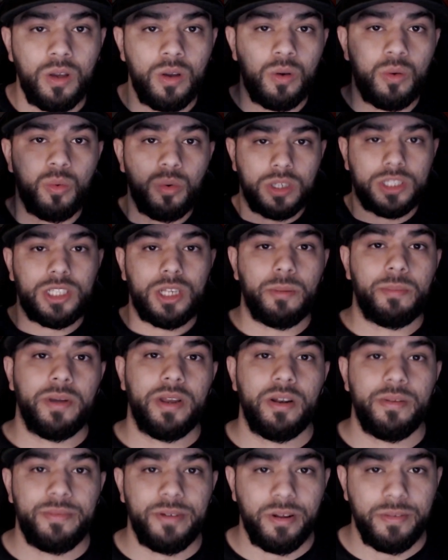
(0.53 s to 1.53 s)
What's up,
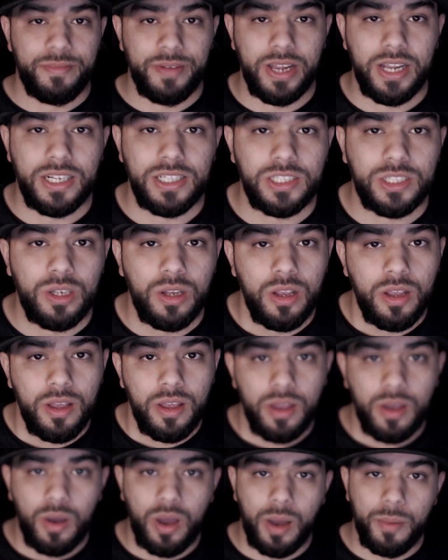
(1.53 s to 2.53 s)
NFL fans?
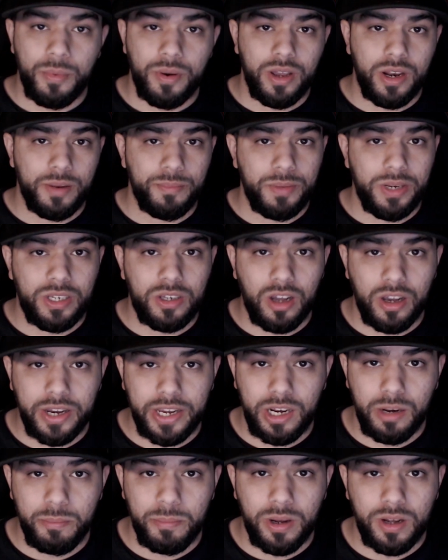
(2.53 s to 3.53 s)
I'm going to be
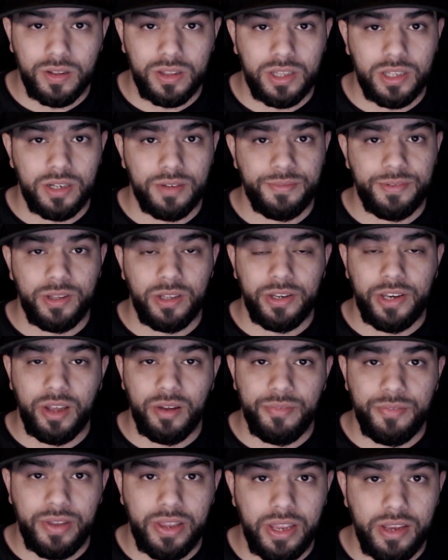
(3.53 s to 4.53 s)
talking about the
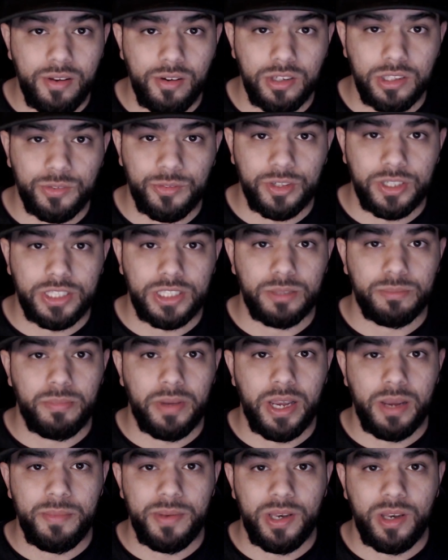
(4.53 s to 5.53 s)
Philadelphia Eagles versus
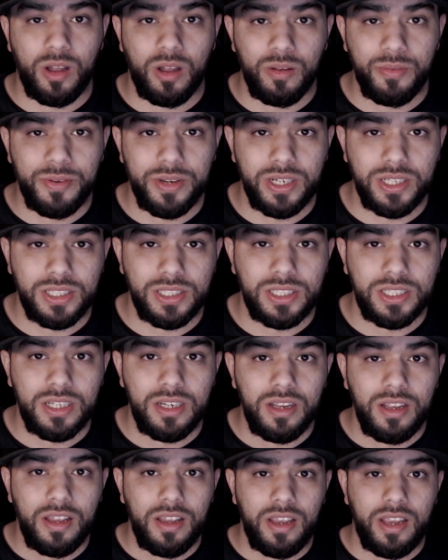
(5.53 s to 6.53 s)
Miami Dolphins,
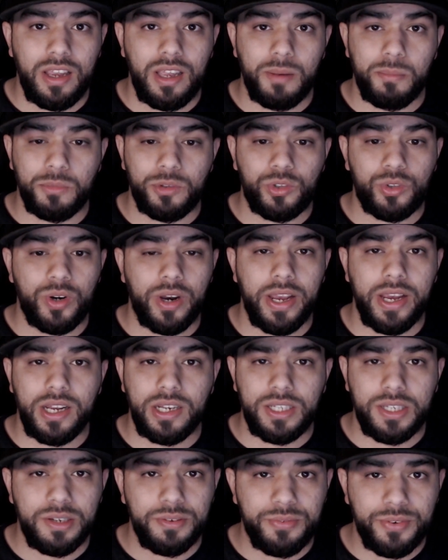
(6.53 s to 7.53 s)
and I'm trying a
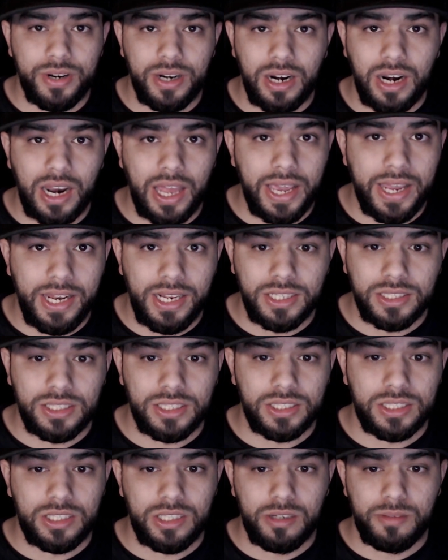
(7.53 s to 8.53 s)
different lighting
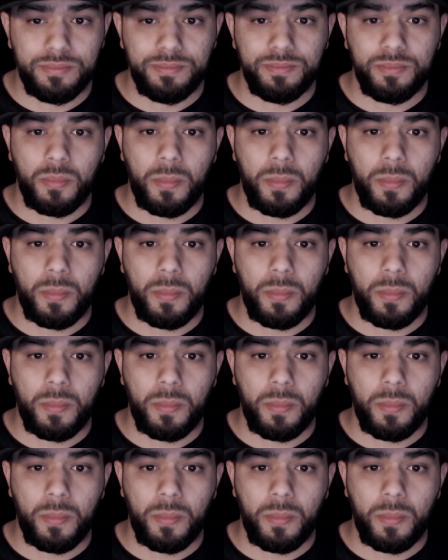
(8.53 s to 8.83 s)
system.